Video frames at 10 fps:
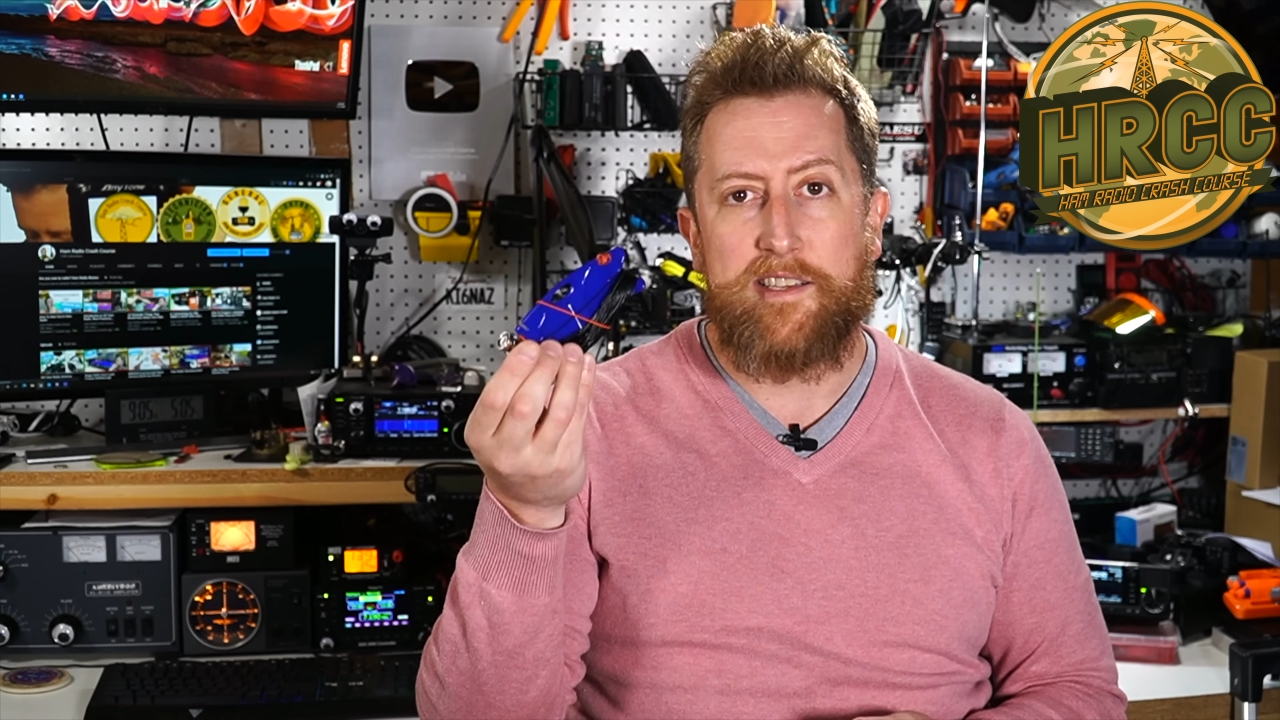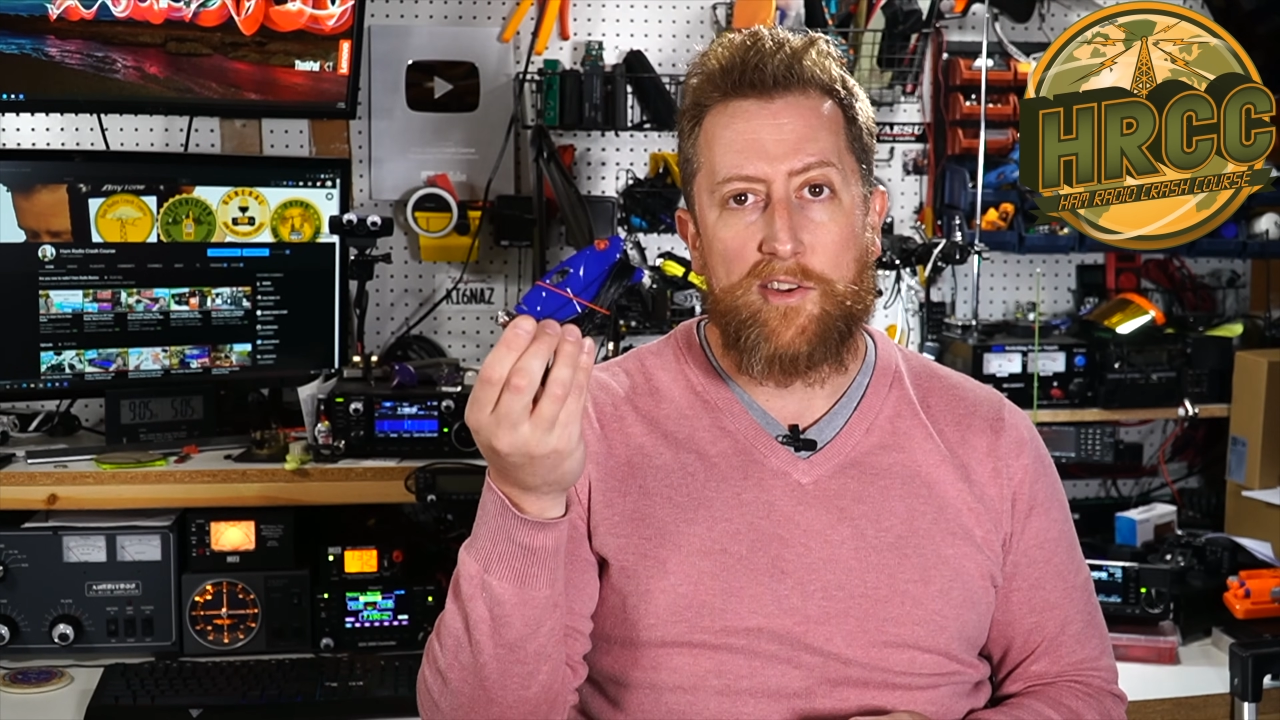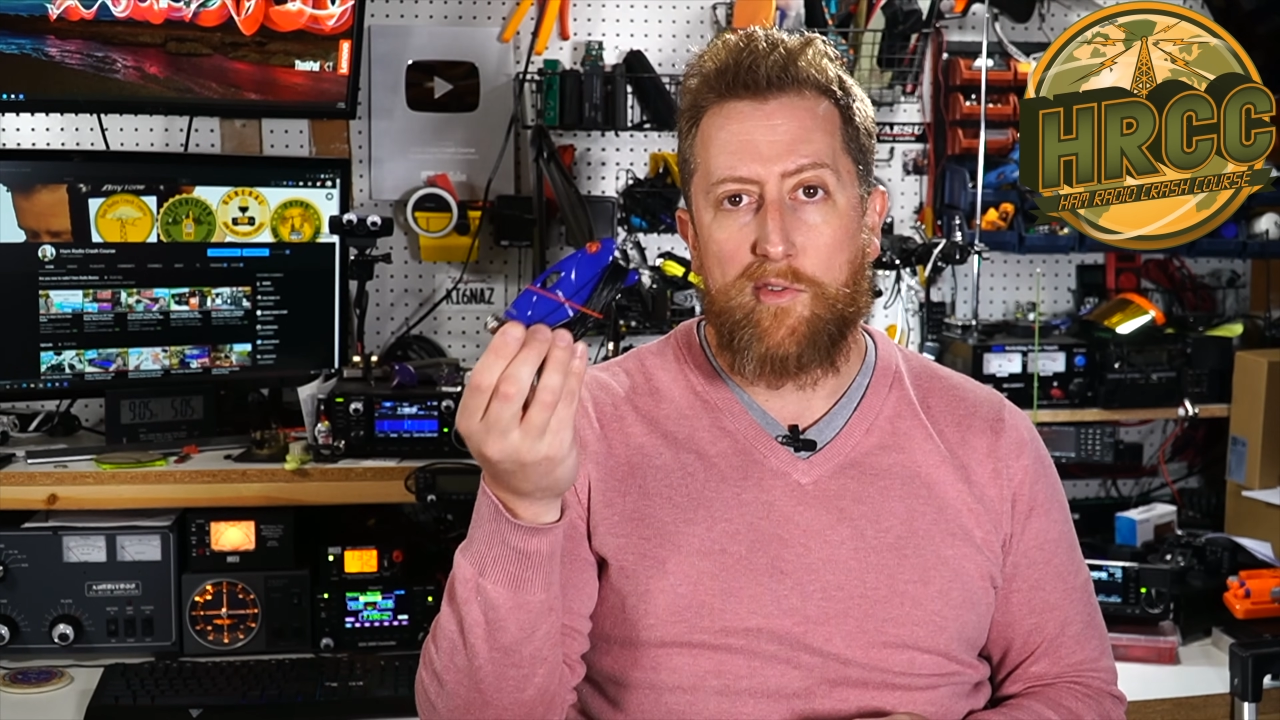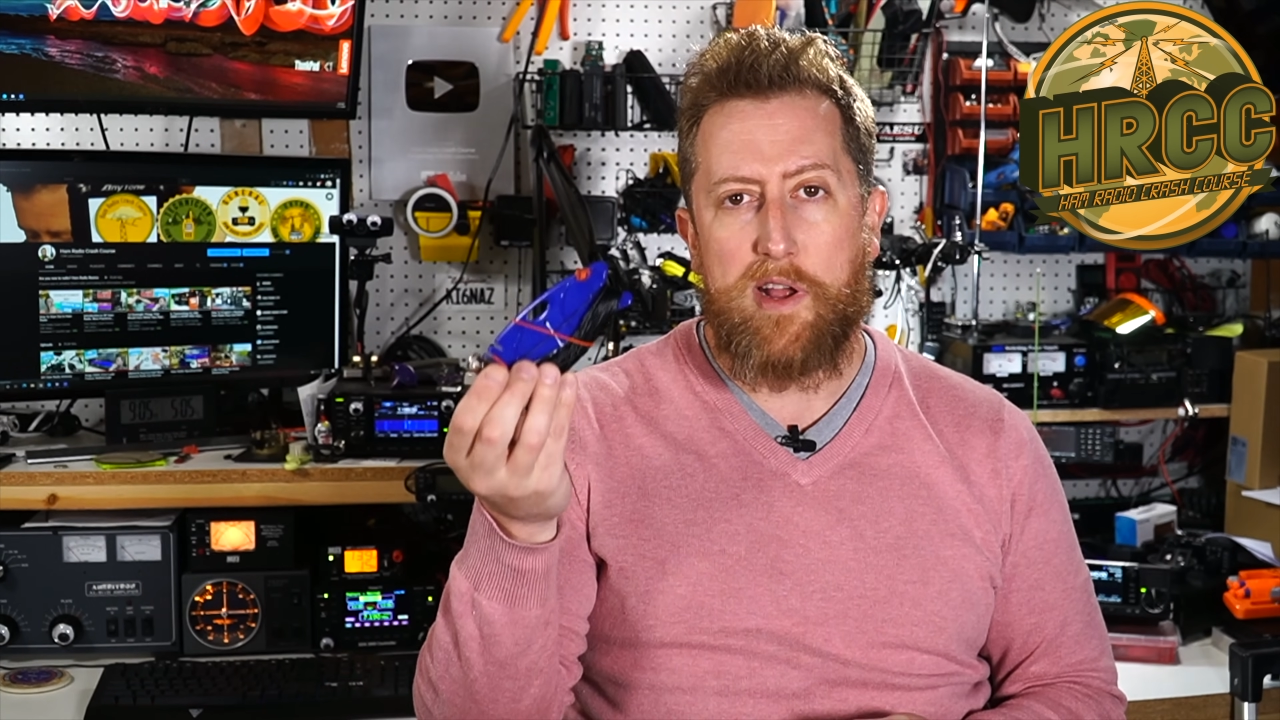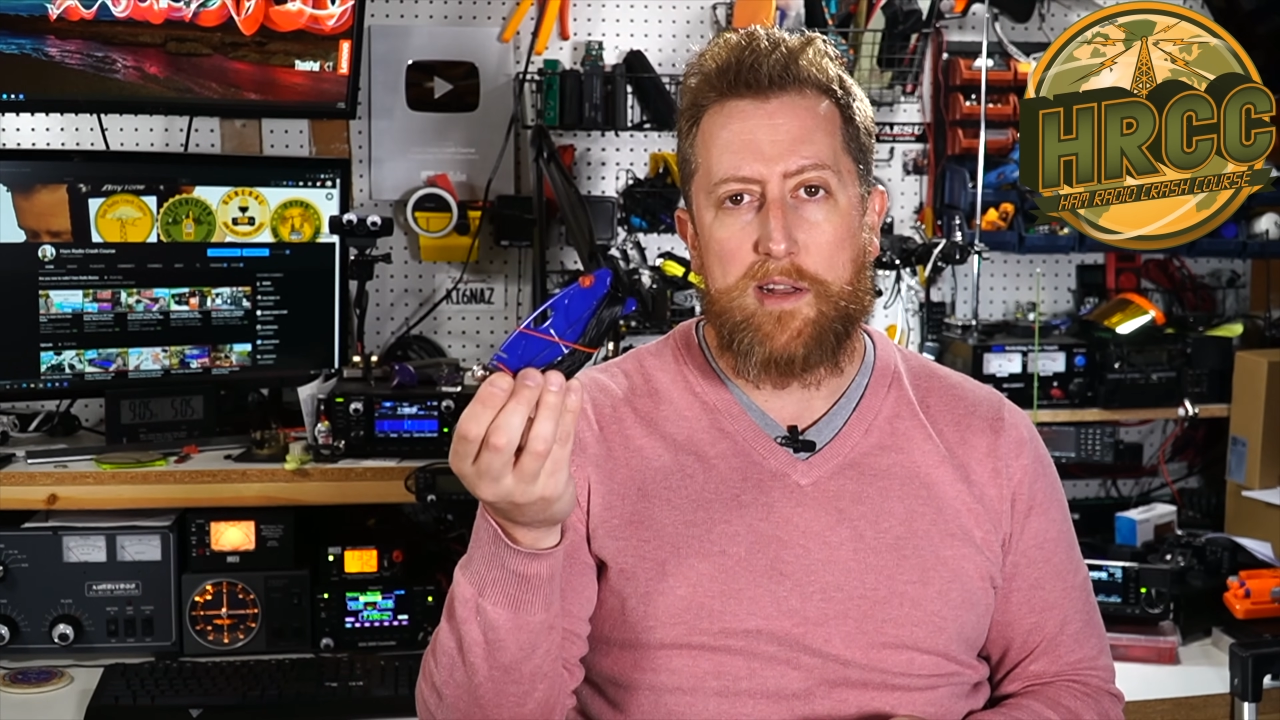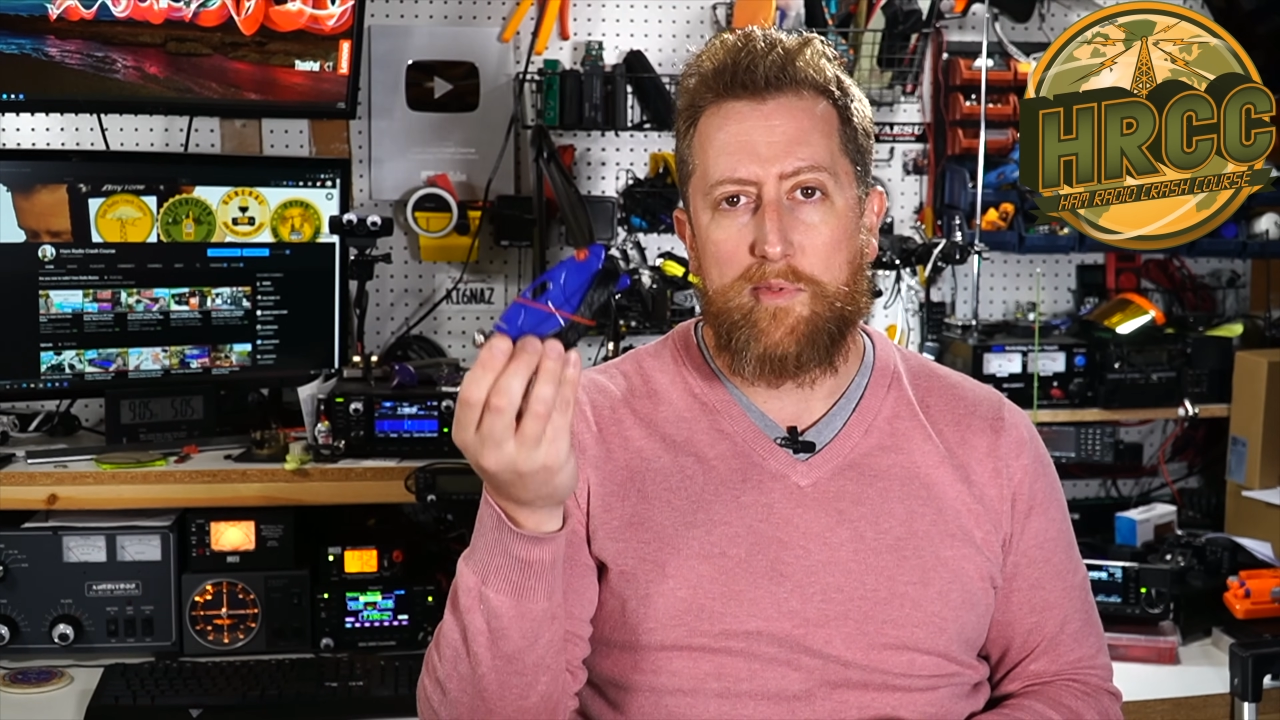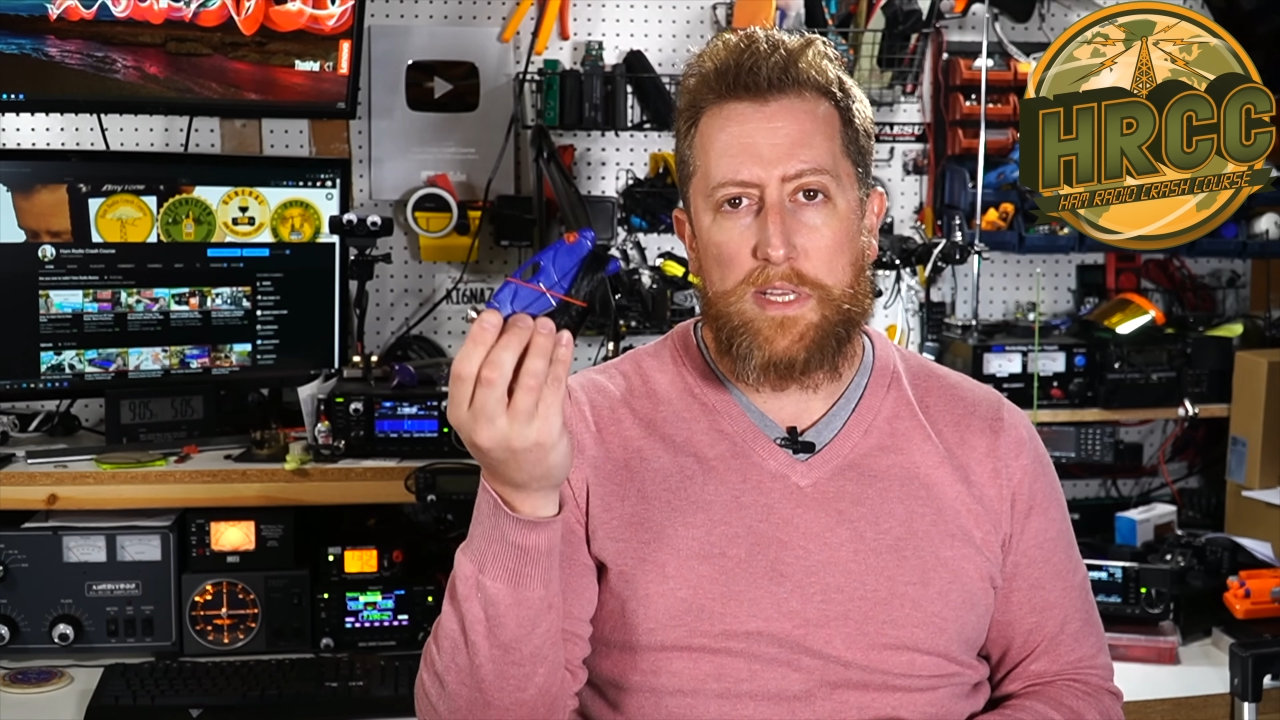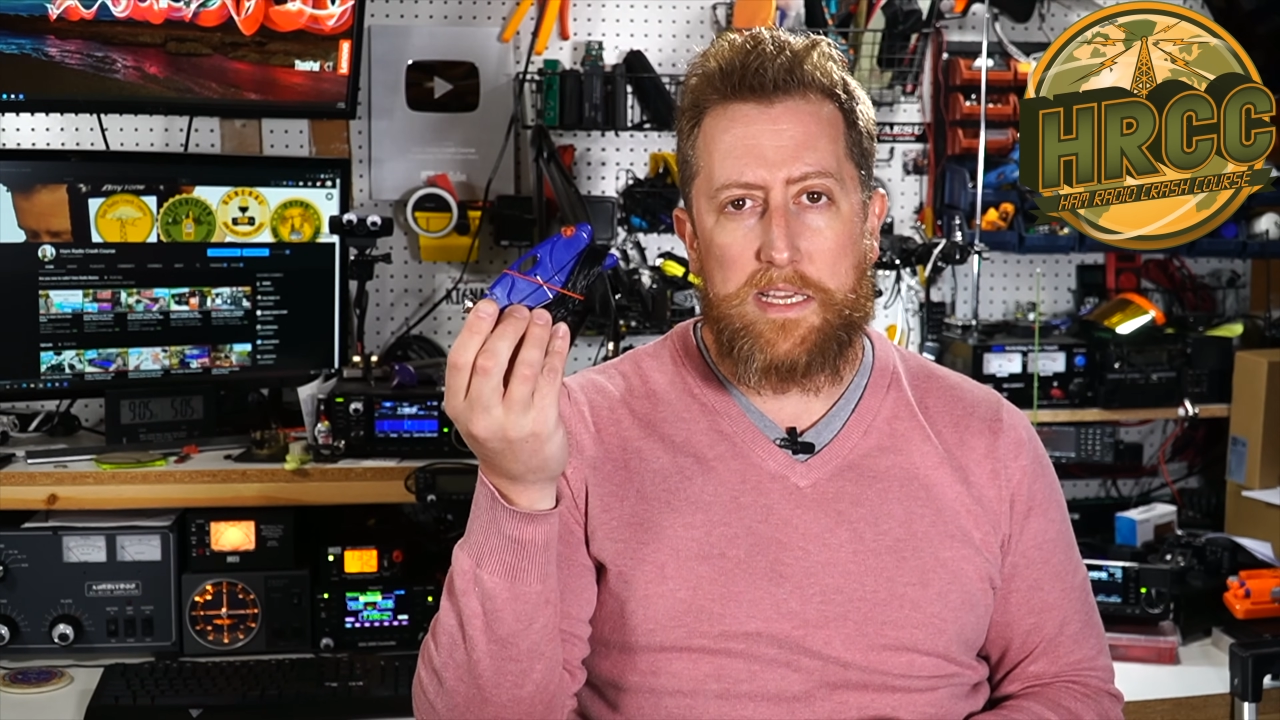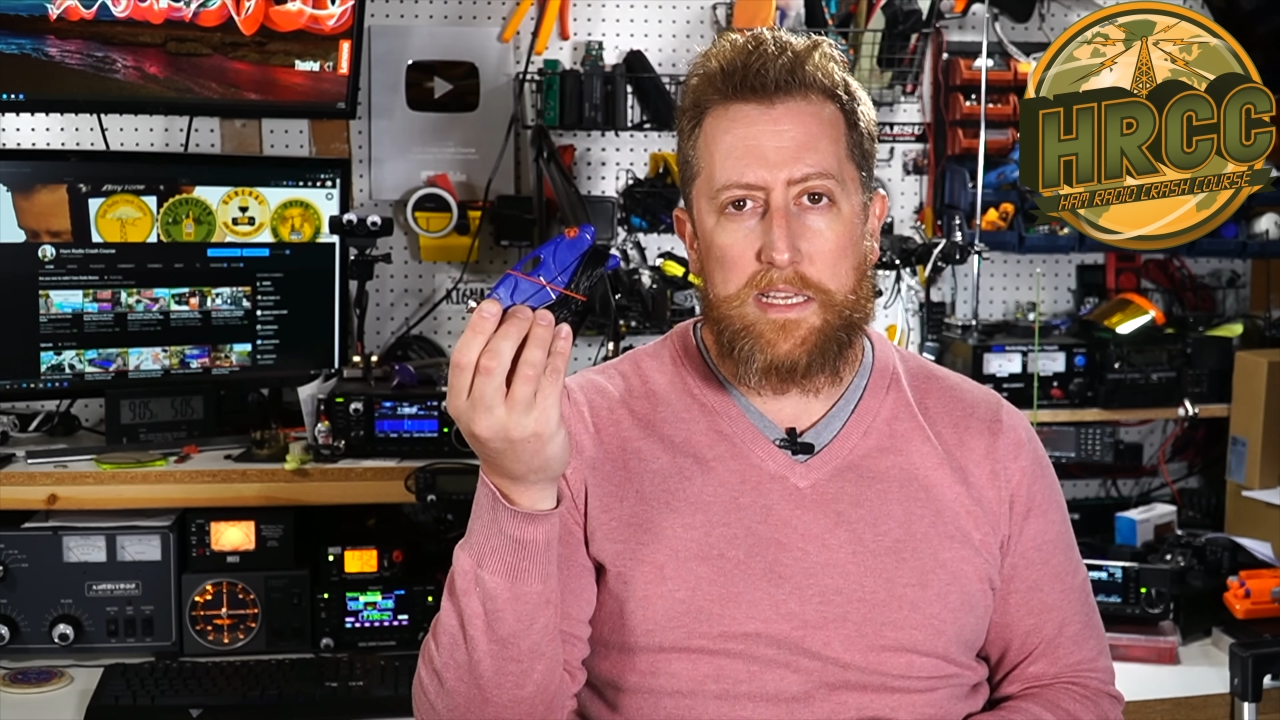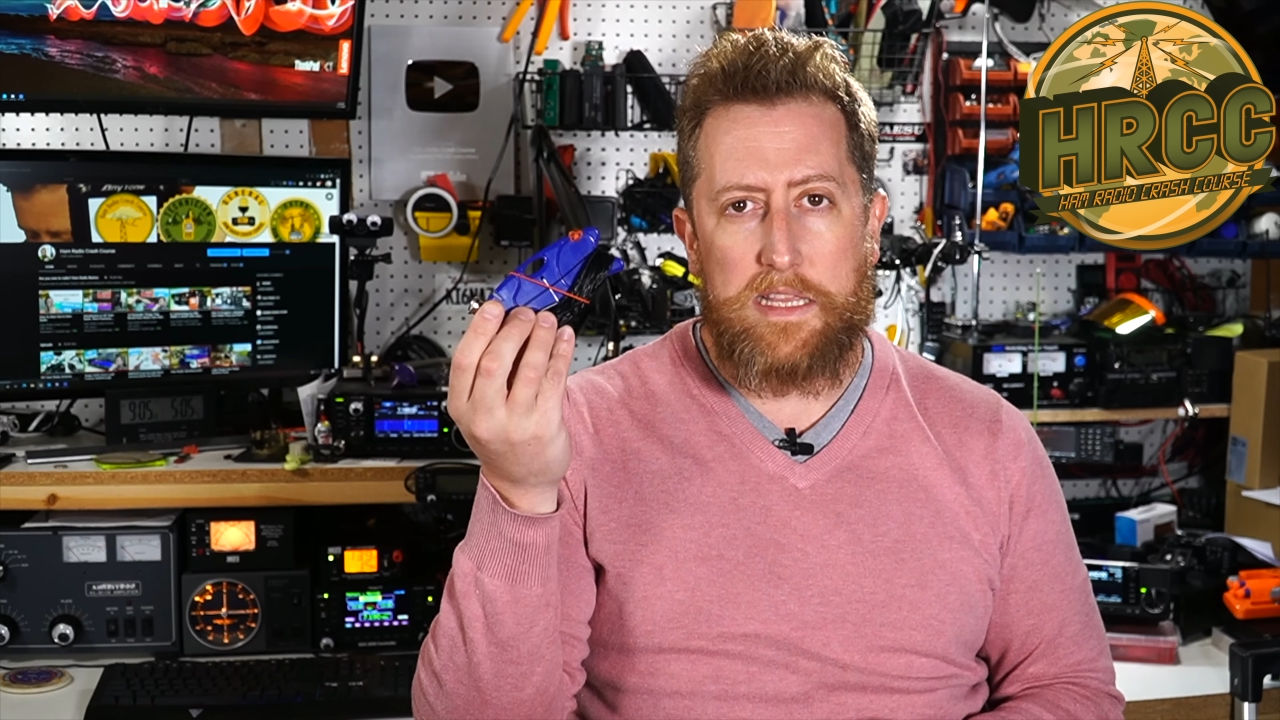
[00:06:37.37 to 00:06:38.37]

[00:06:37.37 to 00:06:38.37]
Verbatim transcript: incredibly